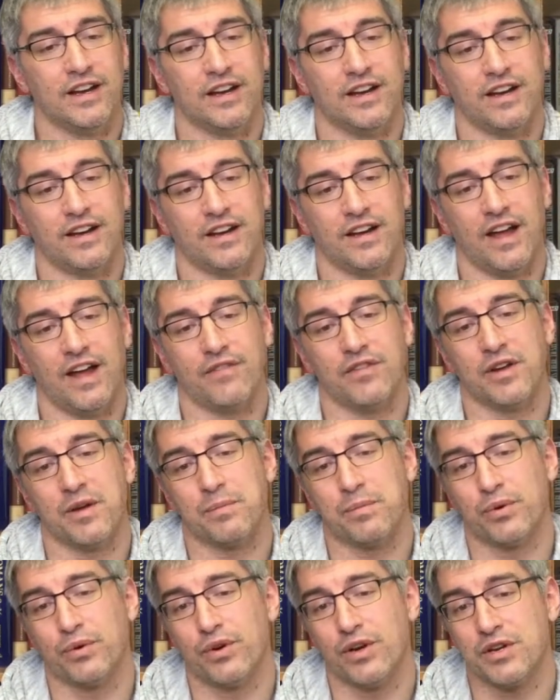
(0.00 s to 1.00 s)
uh, having a
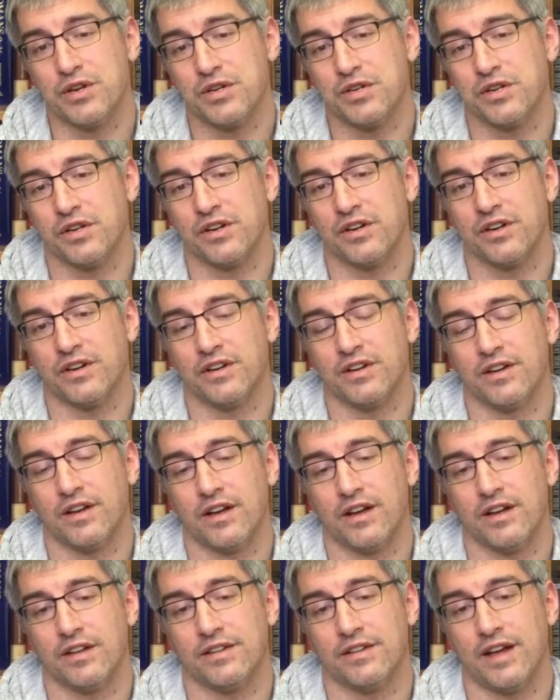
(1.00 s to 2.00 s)
parishioner
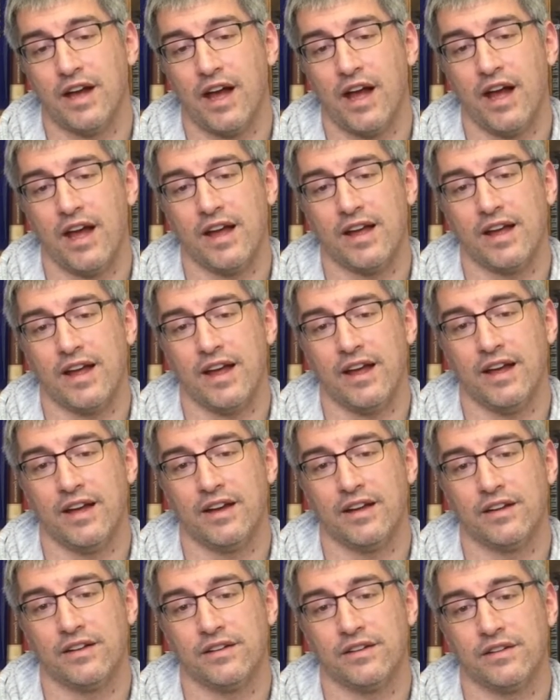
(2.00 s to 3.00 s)
uh, die
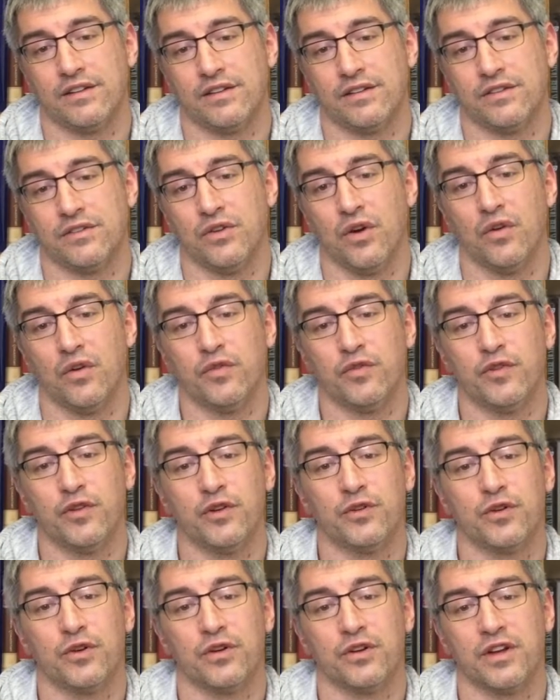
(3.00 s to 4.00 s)
and no
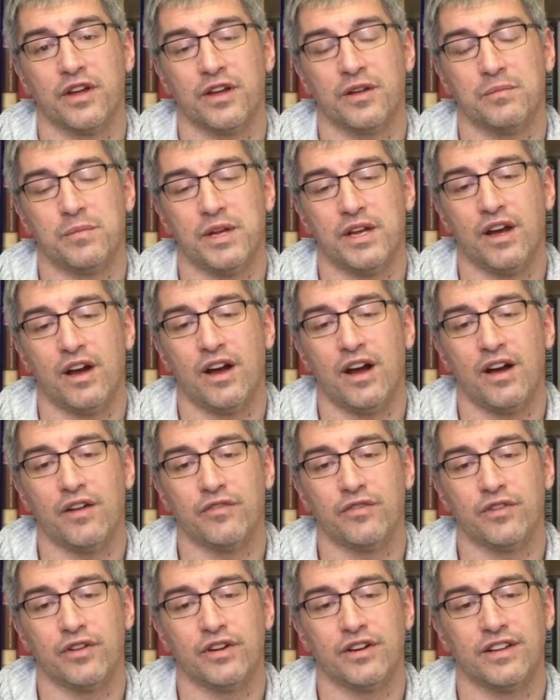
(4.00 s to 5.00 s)
funeral can be
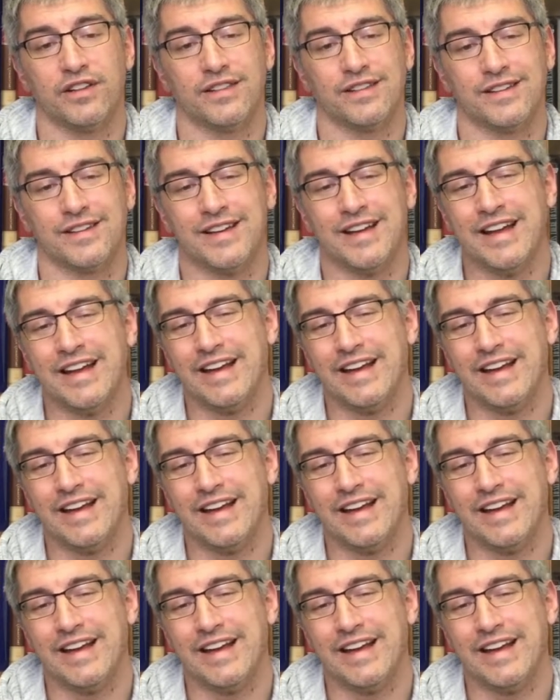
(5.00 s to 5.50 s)
offered in the,